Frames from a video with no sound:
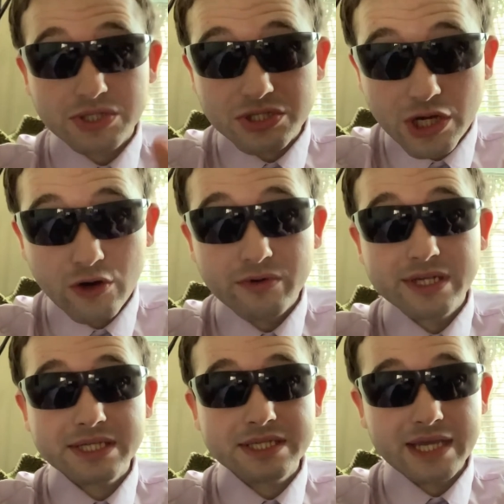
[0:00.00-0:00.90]

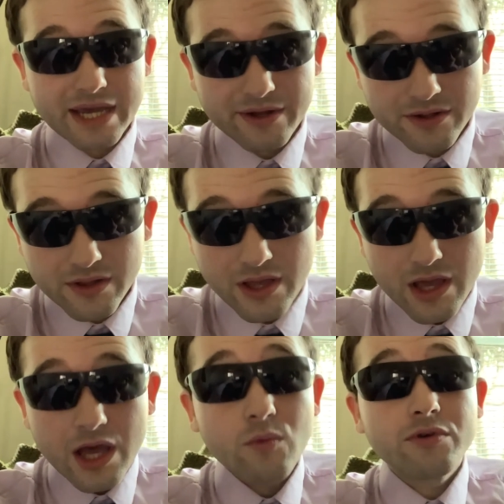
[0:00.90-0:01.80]
don't sell.
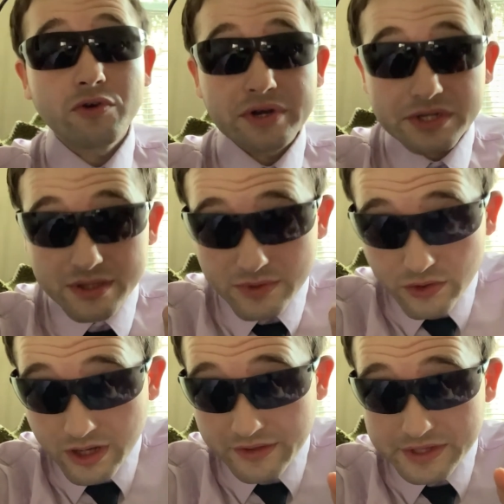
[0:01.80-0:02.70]
We're going to the
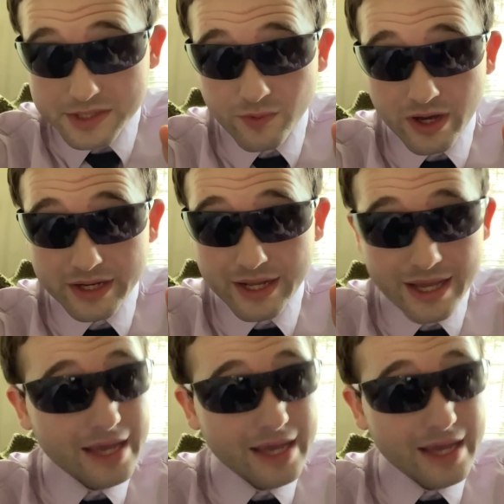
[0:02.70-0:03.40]
moon on this one.